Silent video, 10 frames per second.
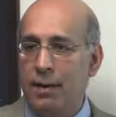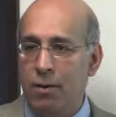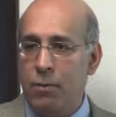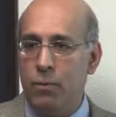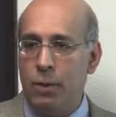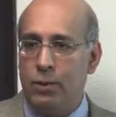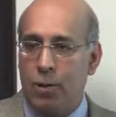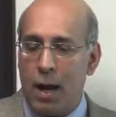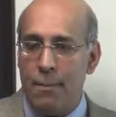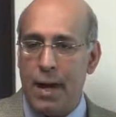even with
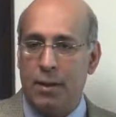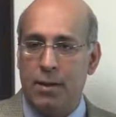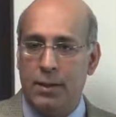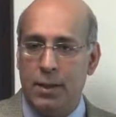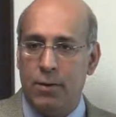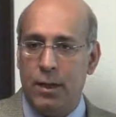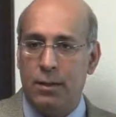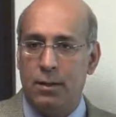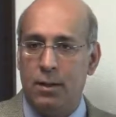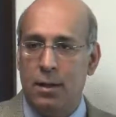dry macular
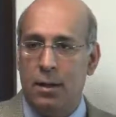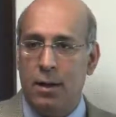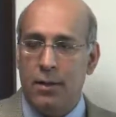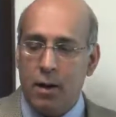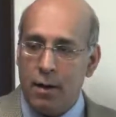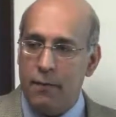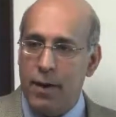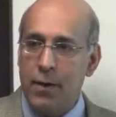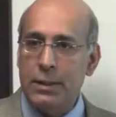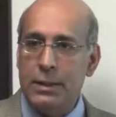degeneration, there are a
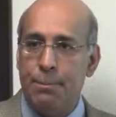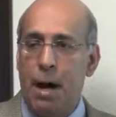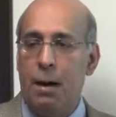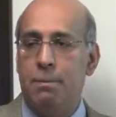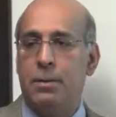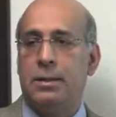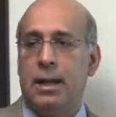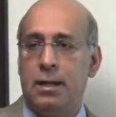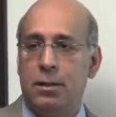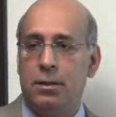very small
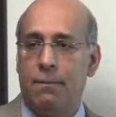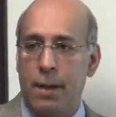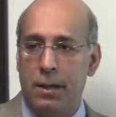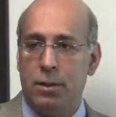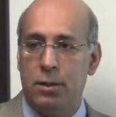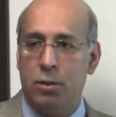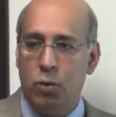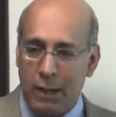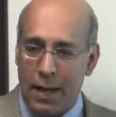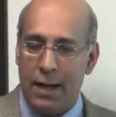percentage of patients
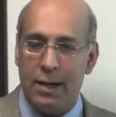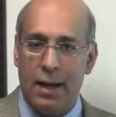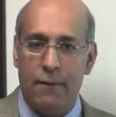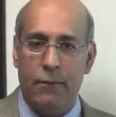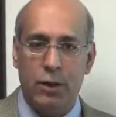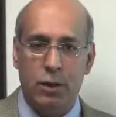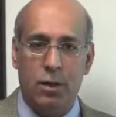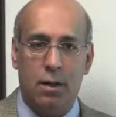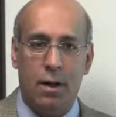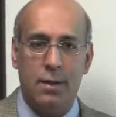who can have
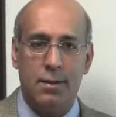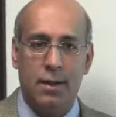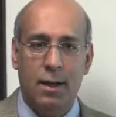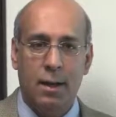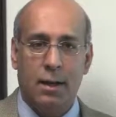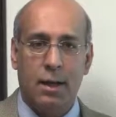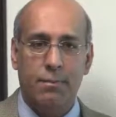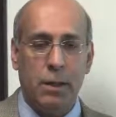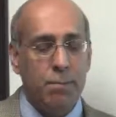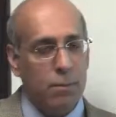vision loss.
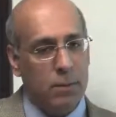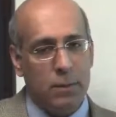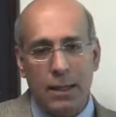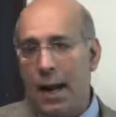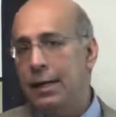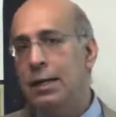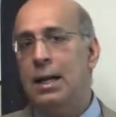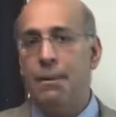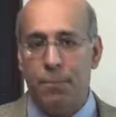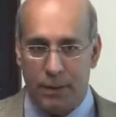But
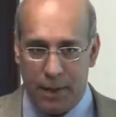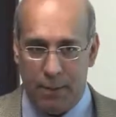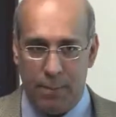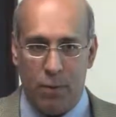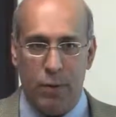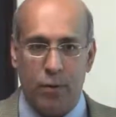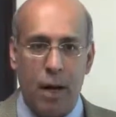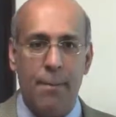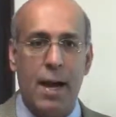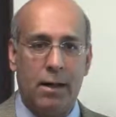99% of people with
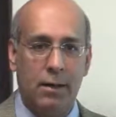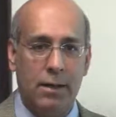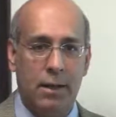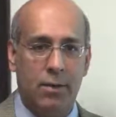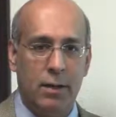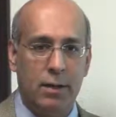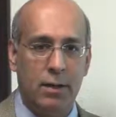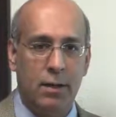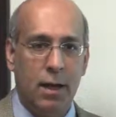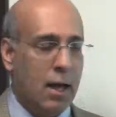dry macular
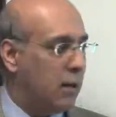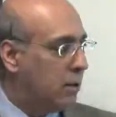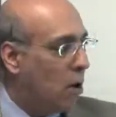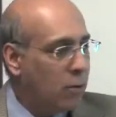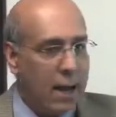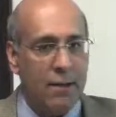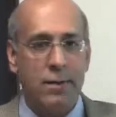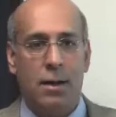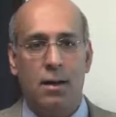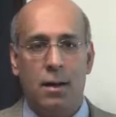degeneration don't have
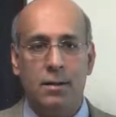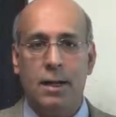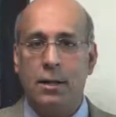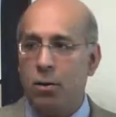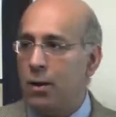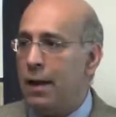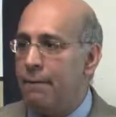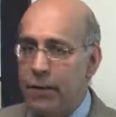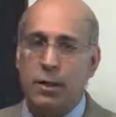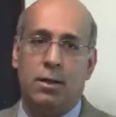cell loss and don't have
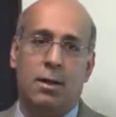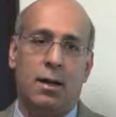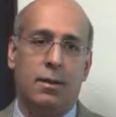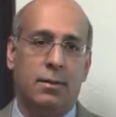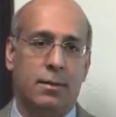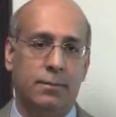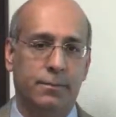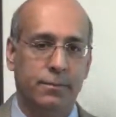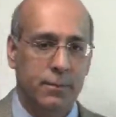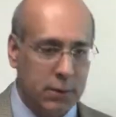vision loss
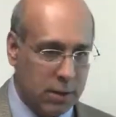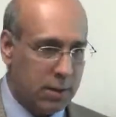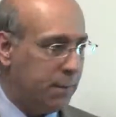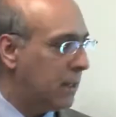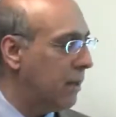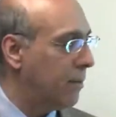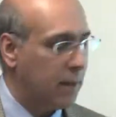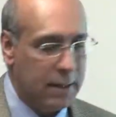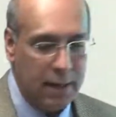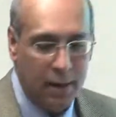just to be clear
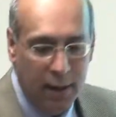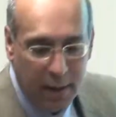about that.